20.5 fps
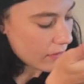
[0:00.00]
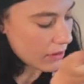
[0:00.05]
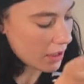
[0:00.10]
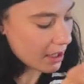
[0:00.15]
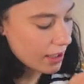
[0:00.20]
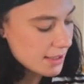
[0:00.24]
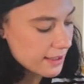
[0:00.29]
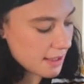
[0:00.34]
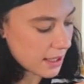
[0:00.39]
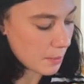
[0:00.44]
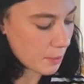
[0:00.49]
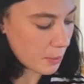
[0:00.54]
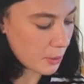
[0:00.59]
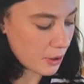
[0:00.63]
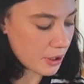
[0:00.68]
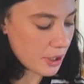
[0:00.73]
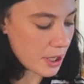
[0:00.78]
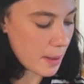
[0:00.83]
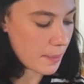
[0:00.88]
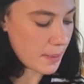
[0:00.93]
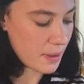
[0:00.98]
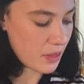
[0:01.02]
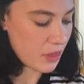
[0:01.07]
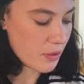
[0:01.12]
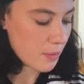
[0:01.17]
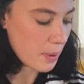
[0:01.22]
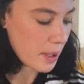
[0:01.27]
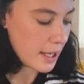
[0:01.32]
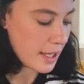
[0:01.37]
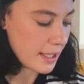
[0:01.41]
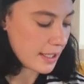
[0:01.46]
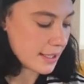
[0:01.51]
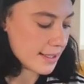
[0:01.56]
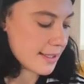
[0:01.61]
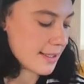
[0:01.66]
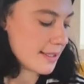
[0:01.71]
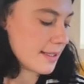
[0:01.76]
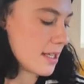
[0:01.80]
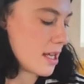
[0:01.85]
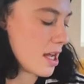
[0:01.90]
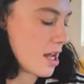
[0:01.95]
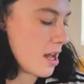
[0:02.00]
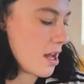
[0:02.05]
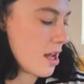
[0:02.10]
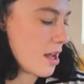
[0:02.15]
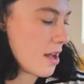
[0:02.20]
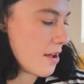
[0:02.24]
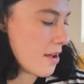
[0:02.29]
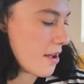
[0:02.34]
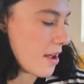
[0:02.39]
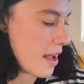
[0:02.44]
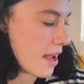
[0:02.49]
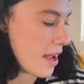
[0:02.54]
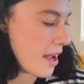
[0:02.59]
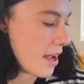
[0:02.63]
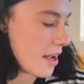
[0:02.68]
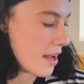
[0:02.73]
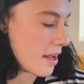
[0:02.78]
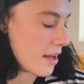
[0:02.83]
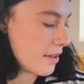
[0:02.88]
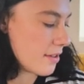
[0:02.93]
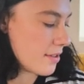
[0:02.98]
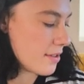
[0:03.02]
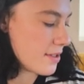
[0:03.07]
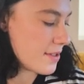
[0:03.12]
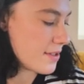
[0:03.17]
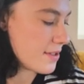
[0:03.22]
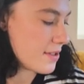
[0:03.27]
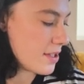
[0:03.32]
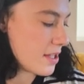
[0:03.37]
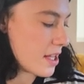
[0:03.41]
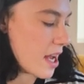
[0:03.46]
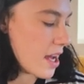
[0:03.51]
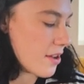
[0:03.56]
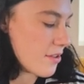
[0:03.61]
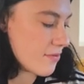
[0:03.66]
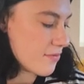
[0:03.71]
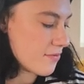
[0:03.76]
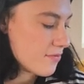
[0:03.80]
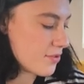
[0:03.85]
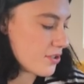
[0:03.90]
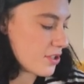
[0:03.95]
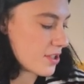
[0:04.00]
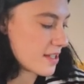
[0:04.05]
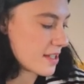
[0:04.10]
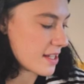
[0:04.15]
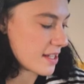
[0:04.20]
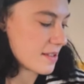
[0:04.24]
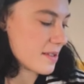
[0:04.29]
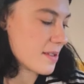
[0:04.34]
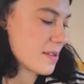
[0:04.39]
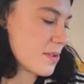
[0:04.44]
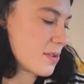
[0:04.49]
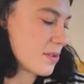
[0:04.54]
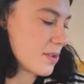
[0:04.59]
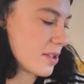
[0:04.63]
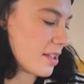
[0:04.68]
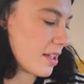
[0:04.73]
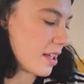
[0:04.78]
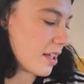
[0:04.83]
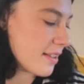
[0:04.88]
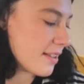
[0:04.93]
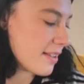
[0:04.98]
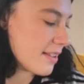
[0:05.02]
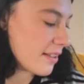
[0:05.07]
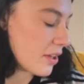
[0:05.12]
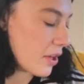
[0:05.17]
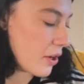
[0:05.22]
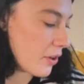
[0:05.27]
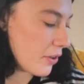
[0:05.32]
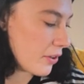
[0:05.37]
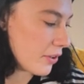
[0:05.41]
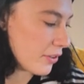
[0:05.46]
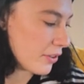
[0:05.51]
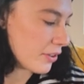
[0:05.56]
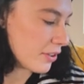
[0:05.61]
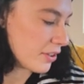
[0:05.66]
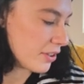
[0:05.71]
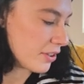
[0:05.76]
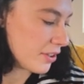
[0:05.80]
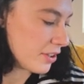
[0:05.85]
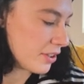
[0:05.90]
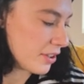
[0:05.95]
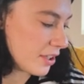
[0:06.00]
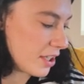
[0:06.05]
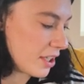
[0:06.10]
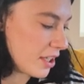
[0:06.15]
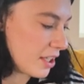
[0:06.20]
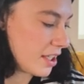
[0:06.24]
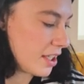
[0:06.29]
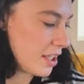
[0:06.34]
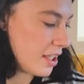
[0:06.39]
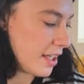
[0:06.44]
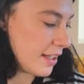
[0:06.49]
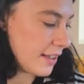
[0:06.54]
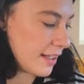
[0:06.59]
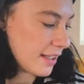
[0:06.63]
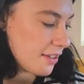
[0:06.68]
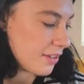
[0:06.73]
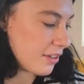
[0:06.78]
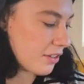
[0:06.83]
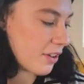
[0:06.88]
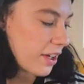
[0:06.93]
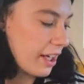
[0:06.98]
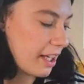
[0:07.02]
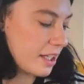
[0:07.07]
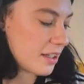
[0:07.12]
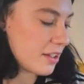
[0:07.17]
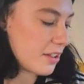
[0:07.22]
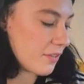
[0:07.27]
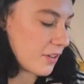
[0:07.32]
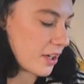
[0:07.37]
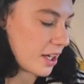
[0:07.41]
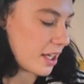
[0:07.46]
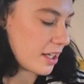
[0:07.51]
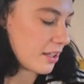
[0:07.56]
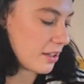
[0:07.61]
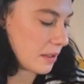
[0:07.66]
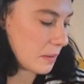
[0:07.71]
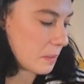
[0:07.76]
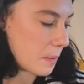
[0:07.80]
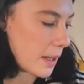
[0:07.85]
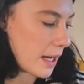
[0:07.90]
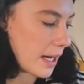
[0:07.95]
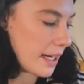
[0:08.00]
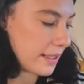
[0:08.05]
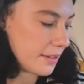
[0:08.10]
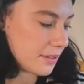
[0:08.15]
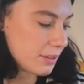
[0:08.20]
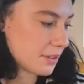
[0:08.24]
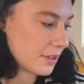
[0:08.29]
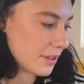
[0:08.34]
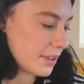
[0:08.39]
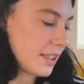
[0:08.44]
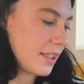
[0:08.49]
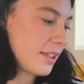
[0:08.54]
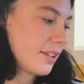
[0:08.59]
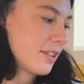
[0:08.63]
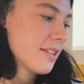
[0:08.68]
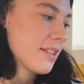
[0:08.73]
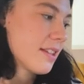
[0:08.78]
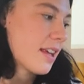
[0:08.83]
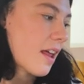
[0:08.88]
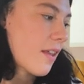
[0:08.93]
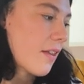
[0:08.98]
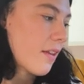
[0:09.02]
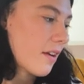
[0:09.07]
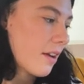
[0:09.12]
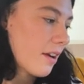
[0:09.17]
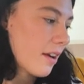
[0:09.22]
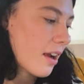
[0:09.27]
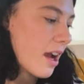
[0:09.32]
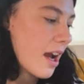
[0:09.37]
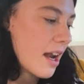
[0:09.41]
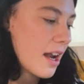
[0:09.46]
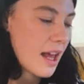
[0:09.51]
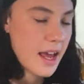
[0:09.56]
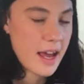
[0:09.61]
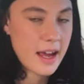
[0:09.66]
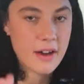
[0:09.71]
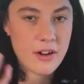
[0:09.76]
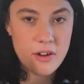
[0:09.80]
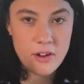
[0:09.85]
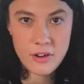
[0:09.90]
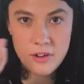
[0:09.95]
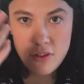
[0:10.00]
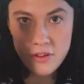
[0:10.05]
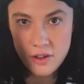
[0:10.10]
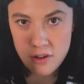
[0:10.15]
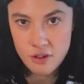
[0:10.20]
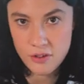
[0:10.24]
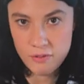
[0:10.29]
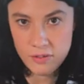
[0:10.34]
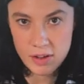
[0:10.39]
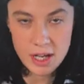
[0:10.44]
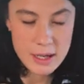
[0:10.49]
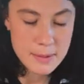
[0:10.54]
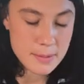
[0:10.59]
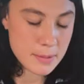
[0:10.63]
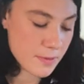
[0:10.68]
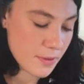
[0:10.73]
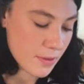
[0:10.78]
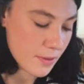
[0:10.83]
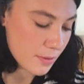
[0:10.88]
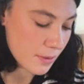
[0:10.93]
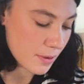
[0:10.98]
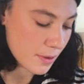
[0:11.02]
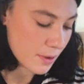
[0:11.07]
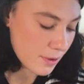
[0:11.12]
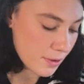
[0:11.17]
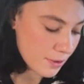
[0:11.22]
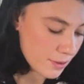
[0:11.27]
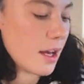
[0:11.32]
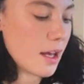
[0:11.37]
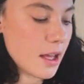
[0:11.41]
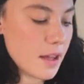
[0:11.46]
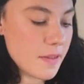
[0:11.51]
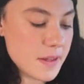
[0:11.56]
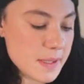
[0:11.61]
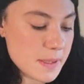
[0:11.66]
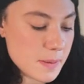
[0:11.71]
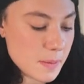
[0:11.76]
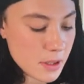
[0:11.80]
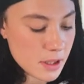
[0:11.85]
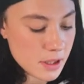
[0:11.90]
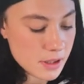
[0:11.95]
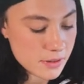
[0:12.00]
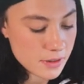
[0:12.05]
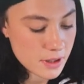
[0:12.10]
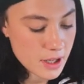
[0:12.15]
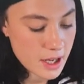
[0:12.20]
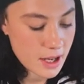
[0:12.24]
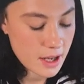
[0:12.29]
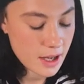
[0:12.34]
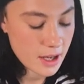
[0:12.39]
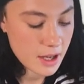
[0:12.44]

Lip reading: It's like broken up in threes, and yeah, just says like slow, and like the green and the red and the white look really good together and kind of echo the whole vibe of the roll. This one